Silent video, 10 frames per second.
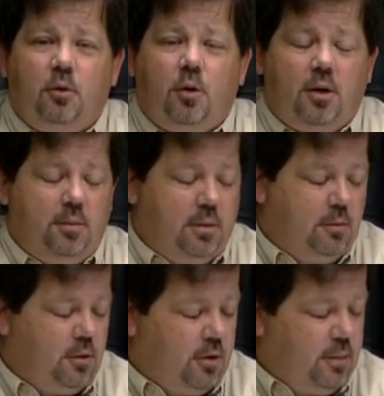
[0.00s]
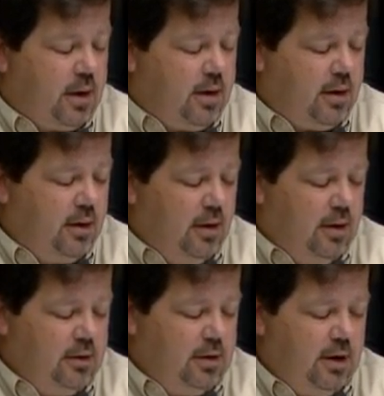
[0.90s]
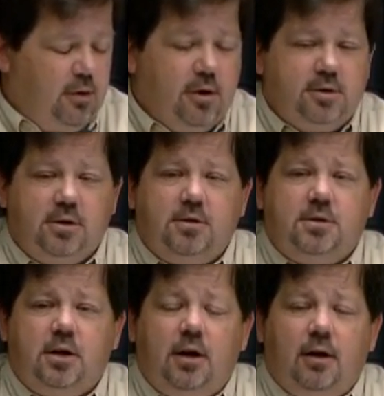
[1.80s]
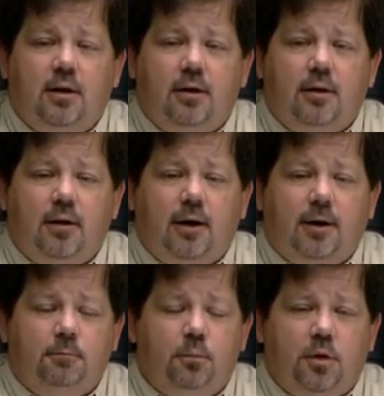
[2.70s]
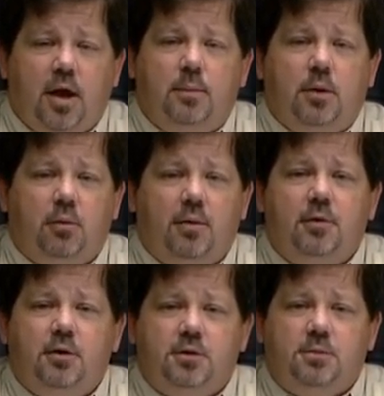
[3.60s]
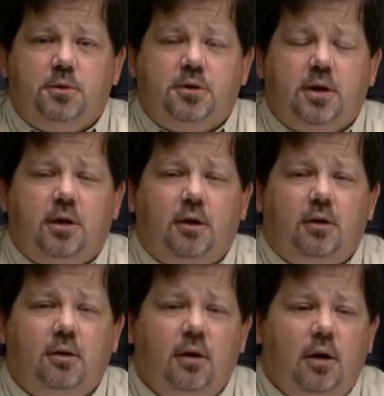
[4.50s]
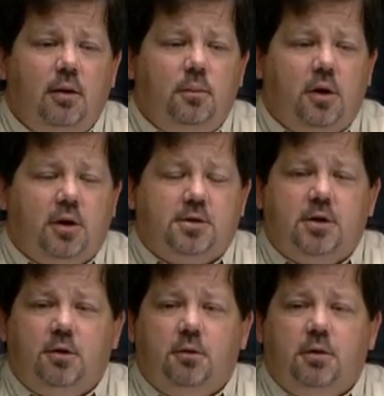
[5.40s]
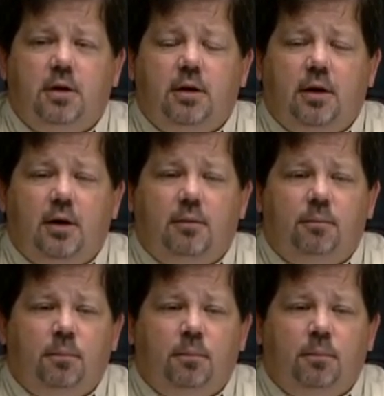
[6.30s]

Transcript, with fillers: quite a bit more by decreases in um, gaming revenues in particular, but also the uh,